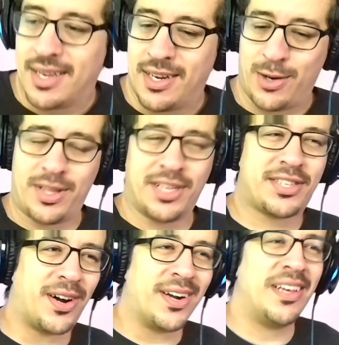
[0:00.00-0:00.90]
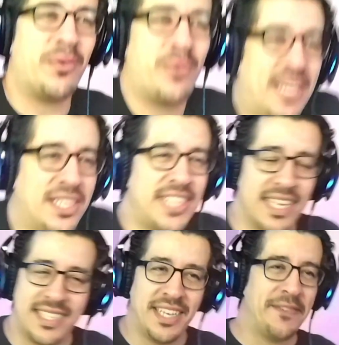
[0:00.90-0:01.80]
You're the Scarlet Witch
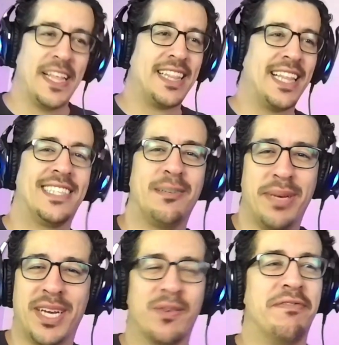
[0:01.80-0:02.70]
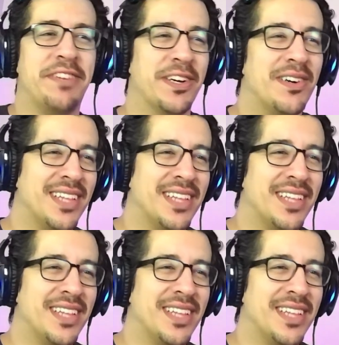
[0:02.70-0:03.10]
as if, like, that's a big reveal.